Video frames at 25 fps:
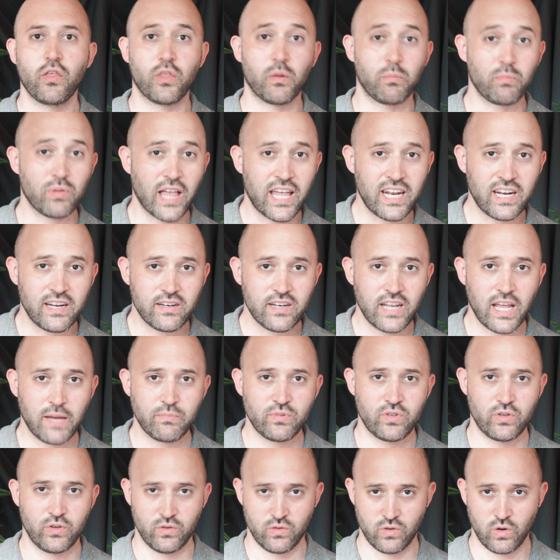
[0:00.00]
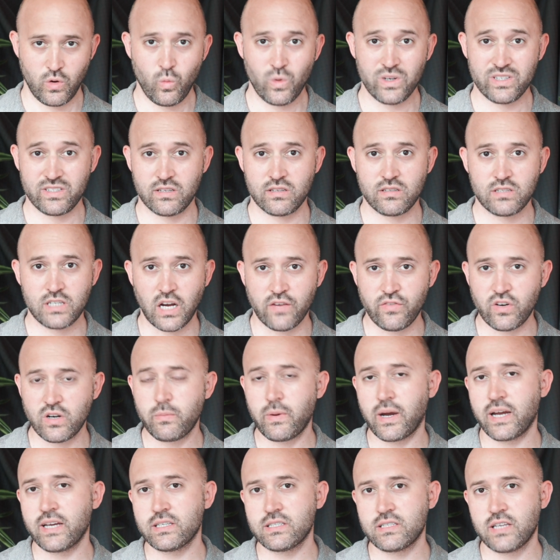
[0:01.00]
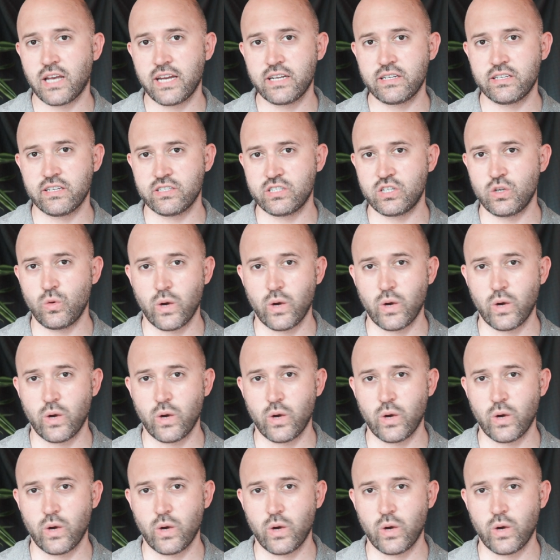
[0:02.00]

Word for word: The planet Neptune was discovered by a scientist